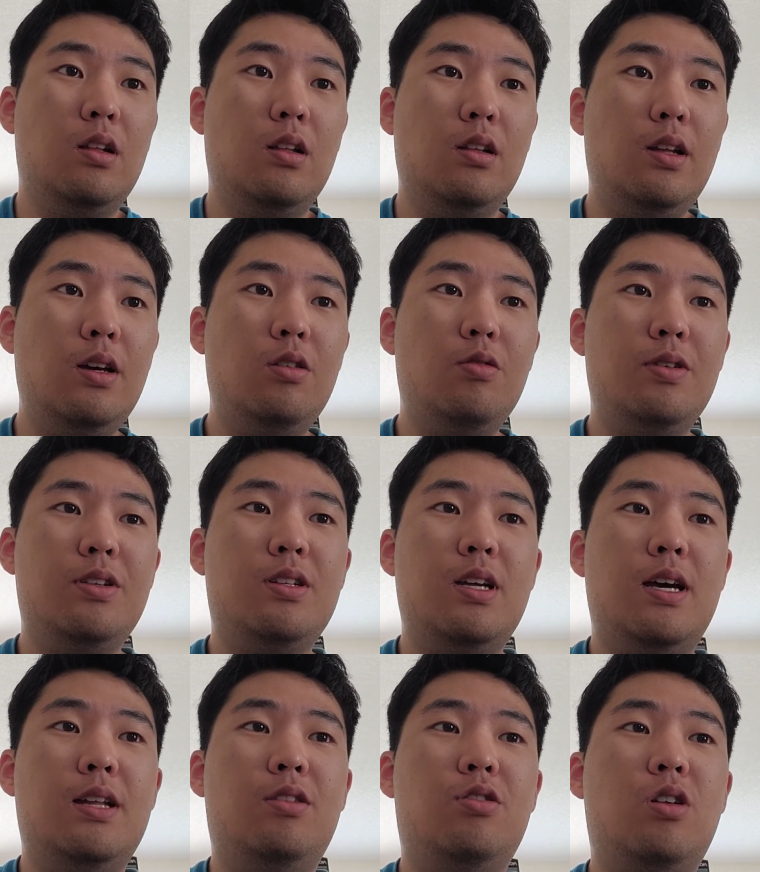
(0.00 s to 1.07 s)
Linguists
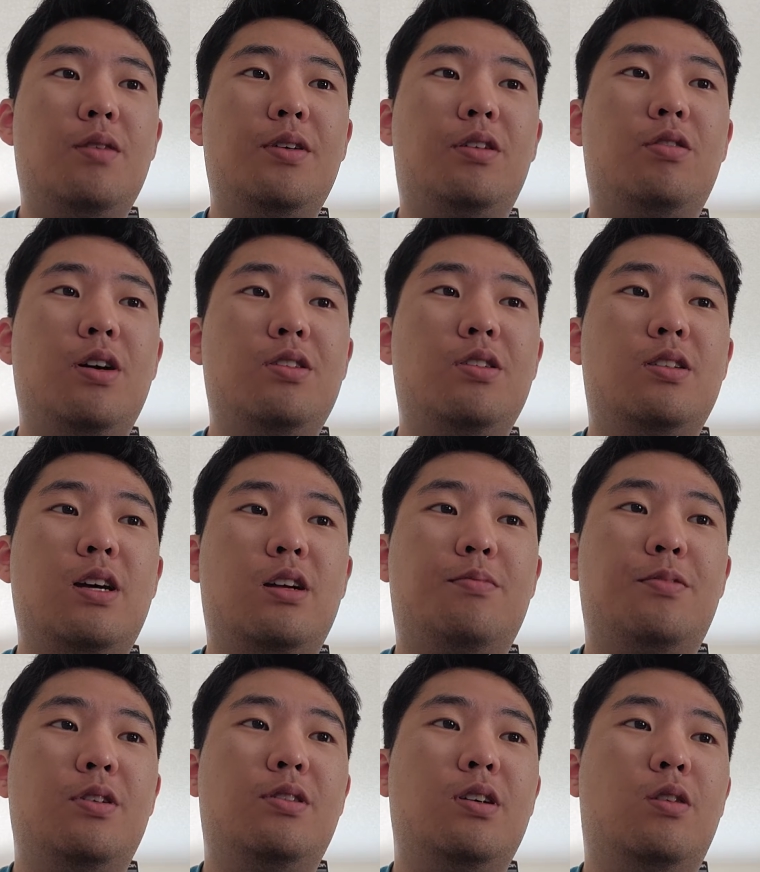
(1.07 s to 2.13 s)
and trauma crisis
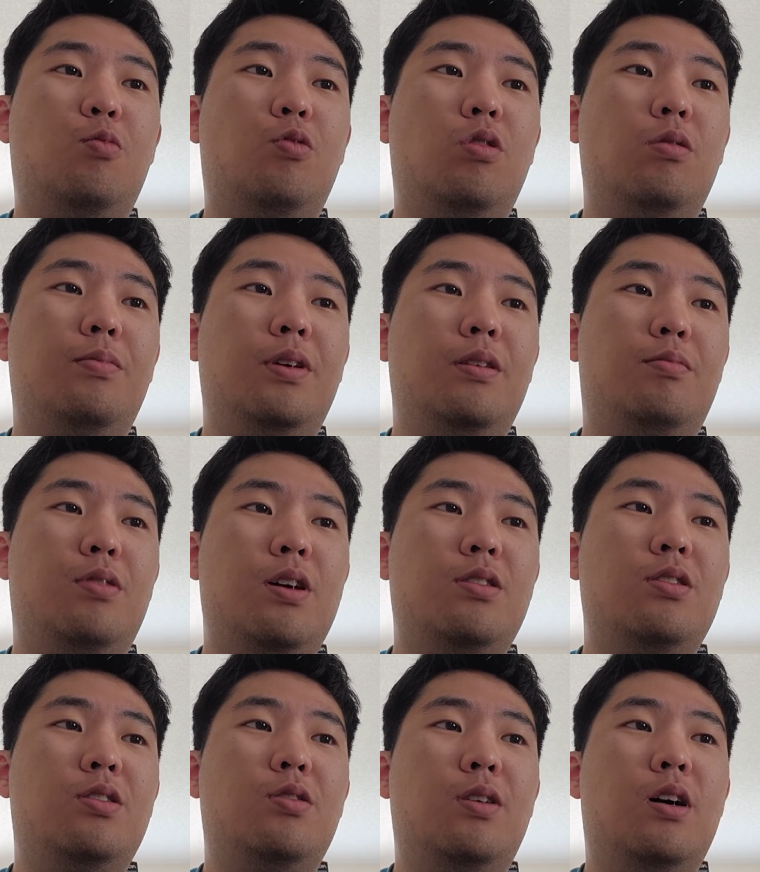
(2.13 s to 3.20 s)
experts uh, will be
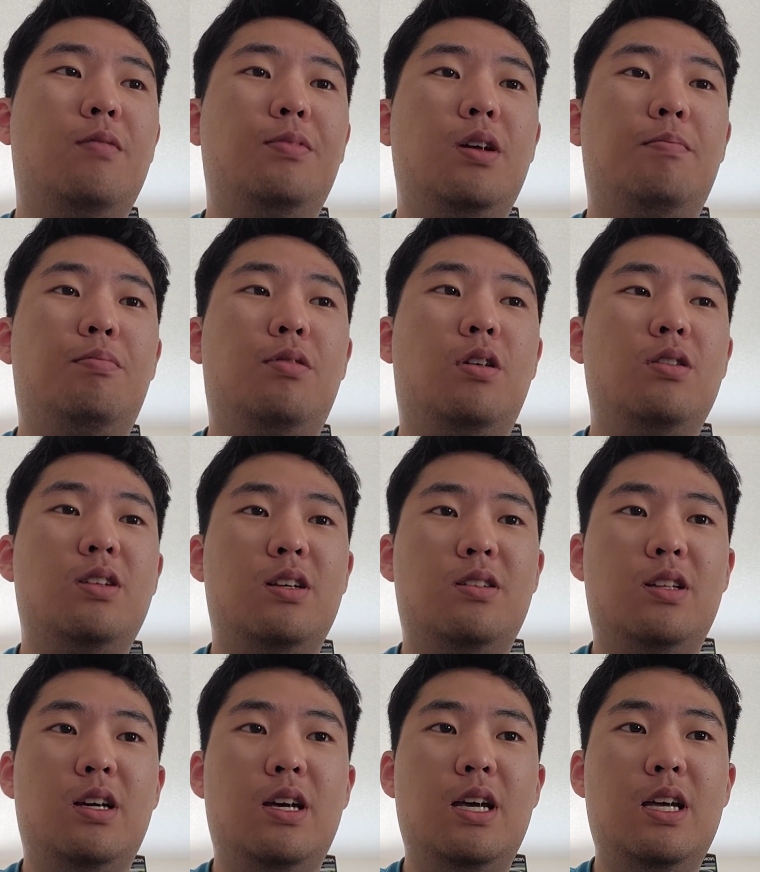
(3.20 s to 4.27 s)
present to help them process
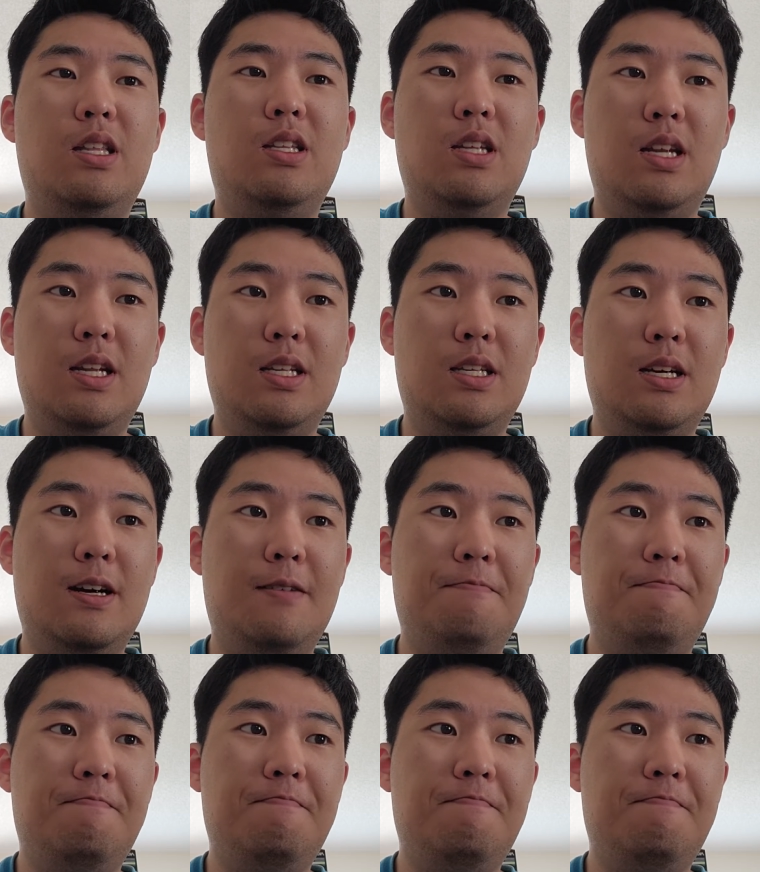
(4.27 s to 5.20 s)
the incident. Uh.